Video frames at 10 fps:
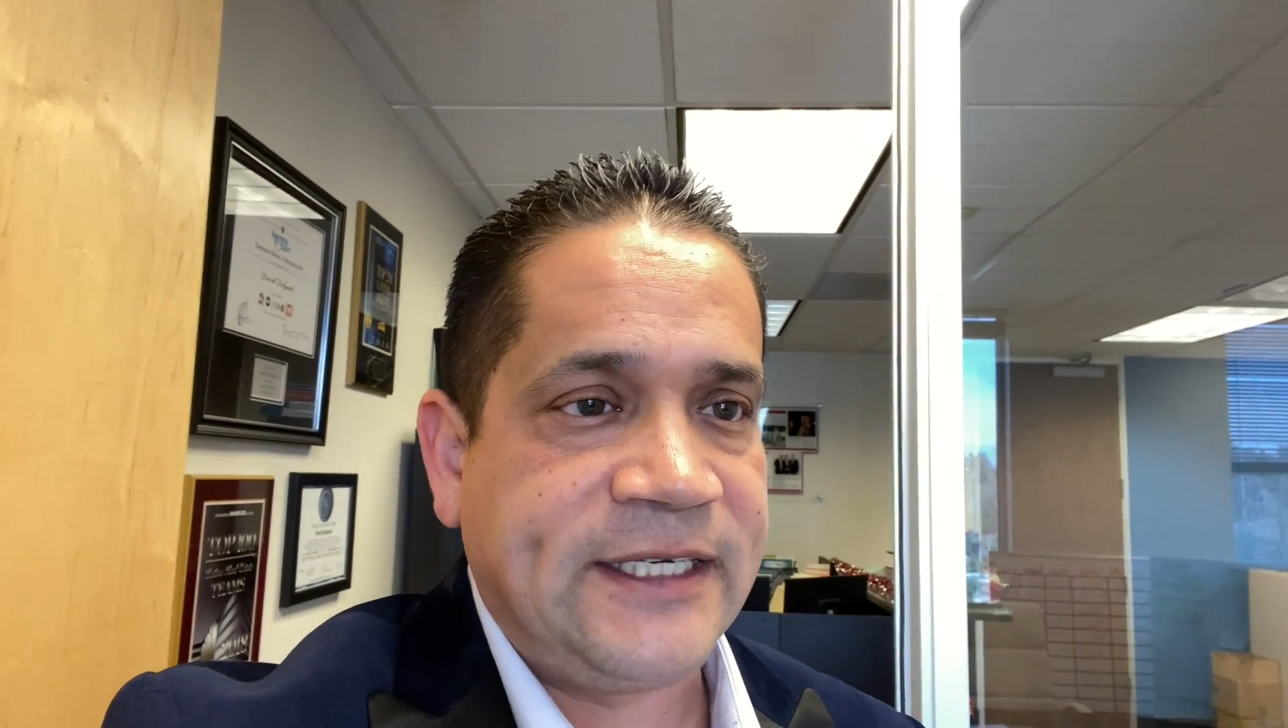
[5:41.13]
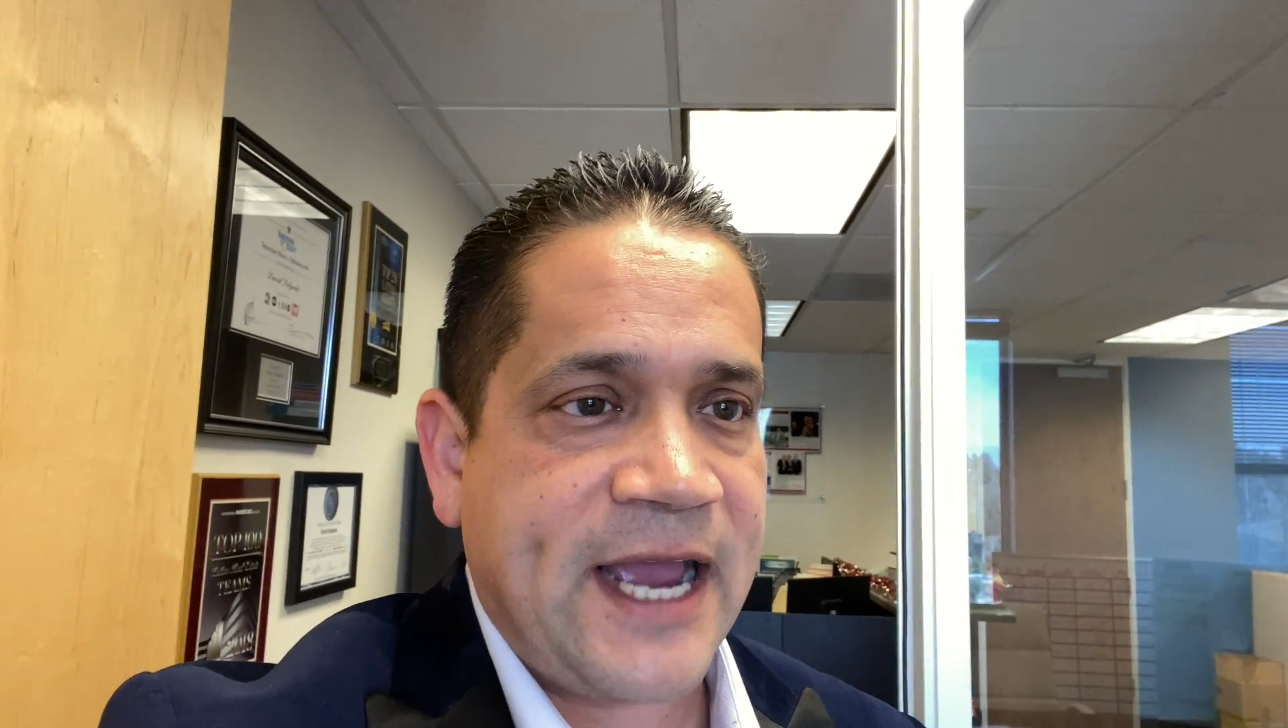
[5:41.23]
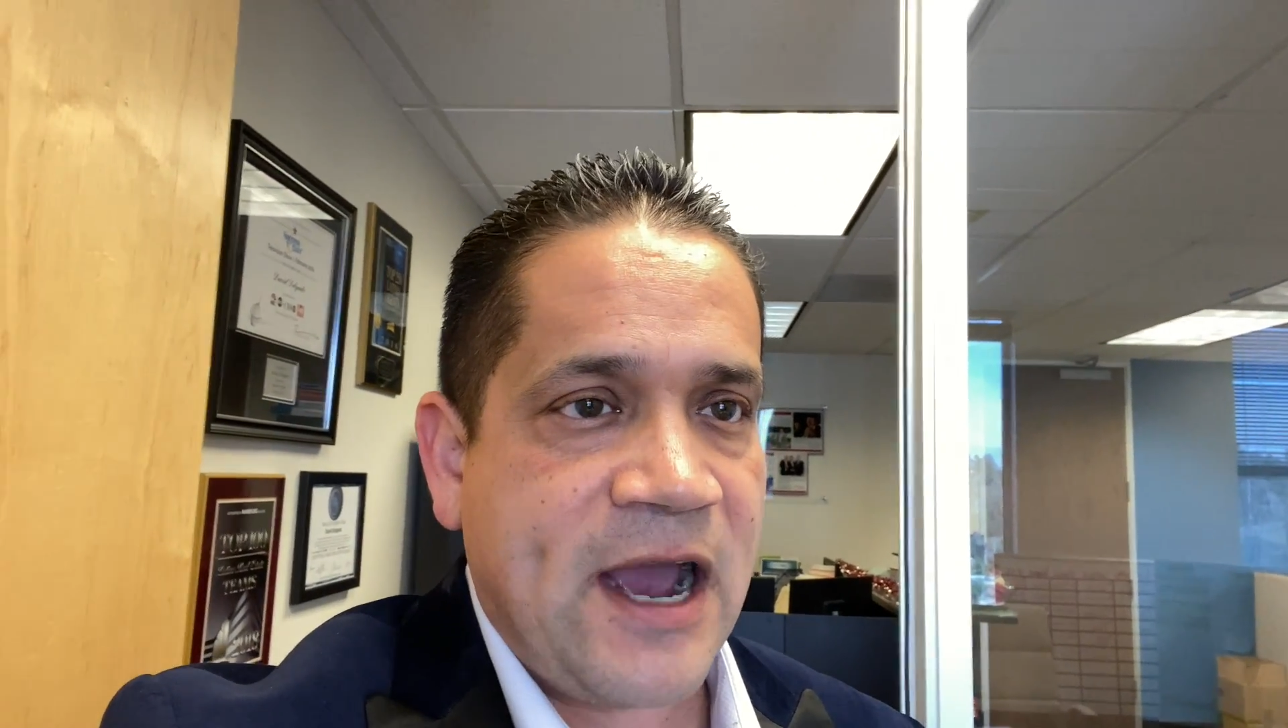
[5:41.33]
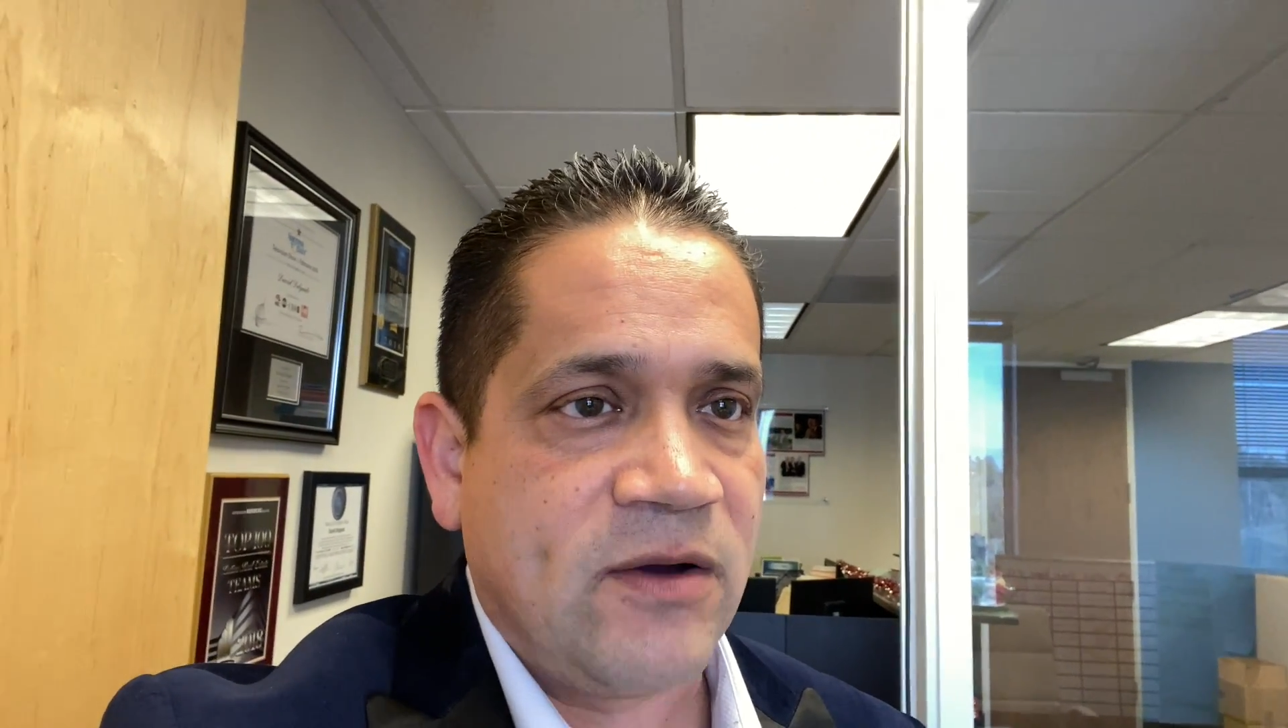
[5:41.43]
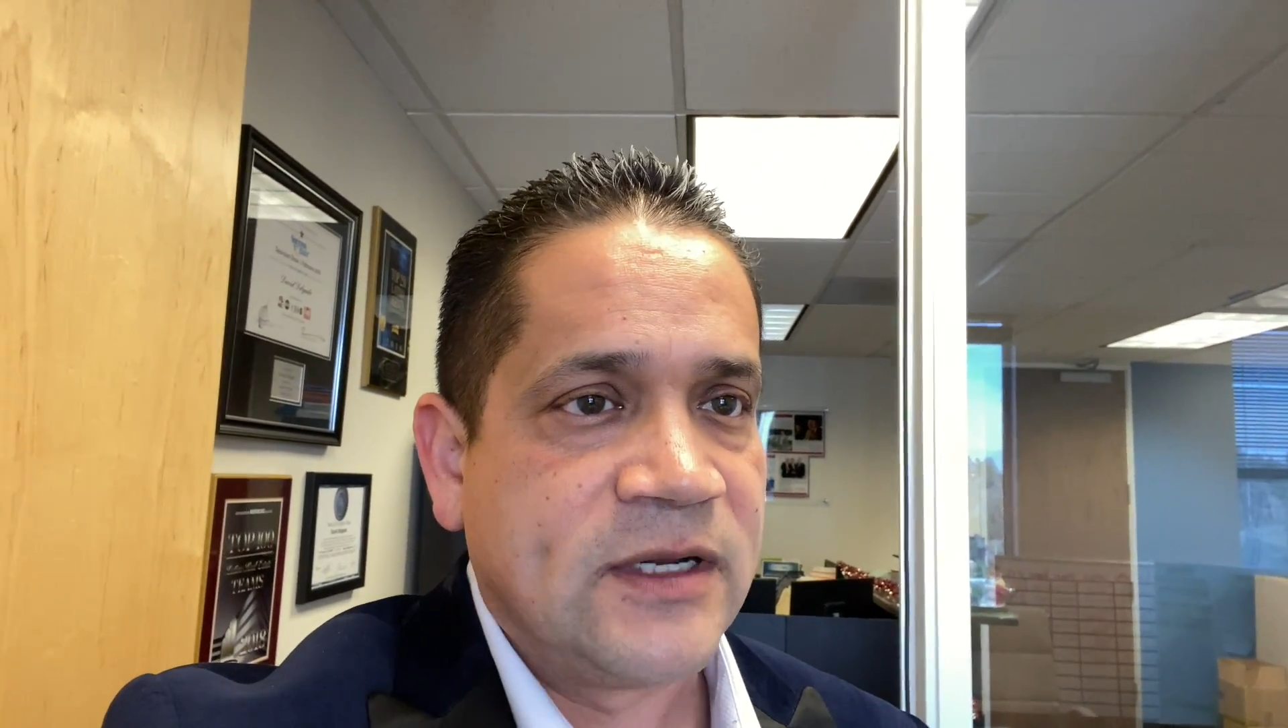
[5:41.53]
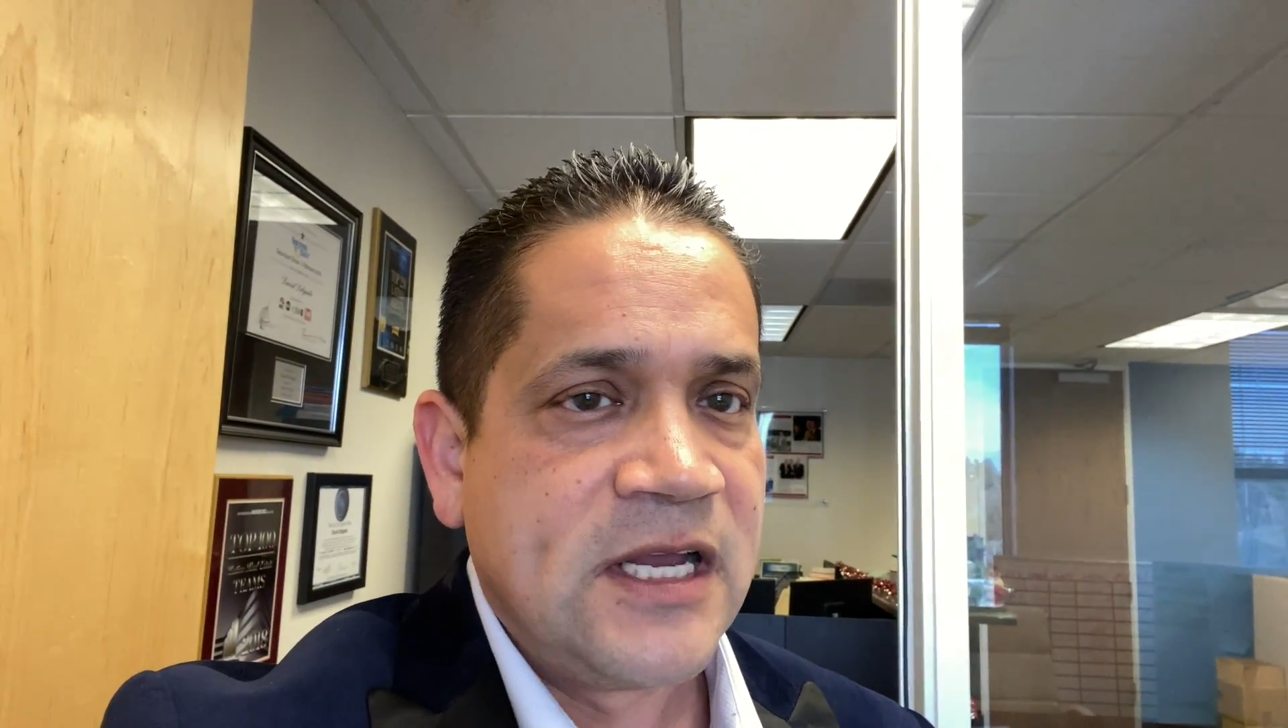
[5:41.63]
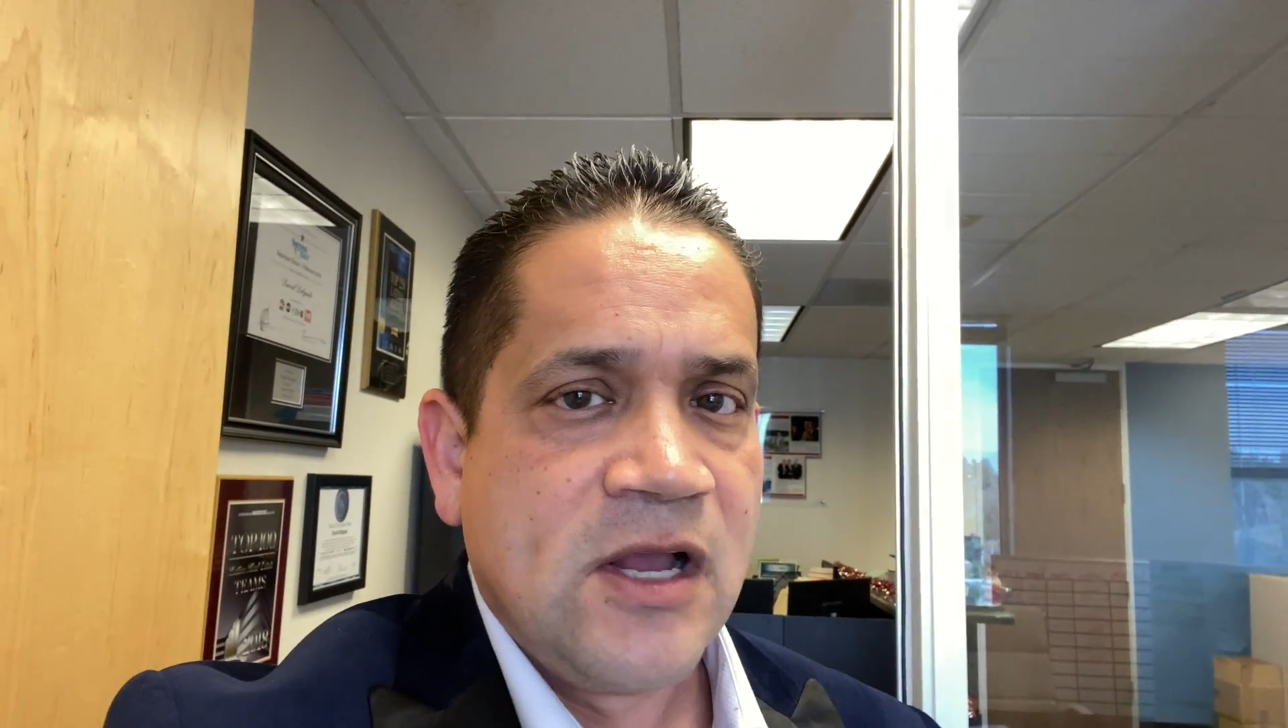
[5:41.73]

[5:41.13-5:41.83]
down,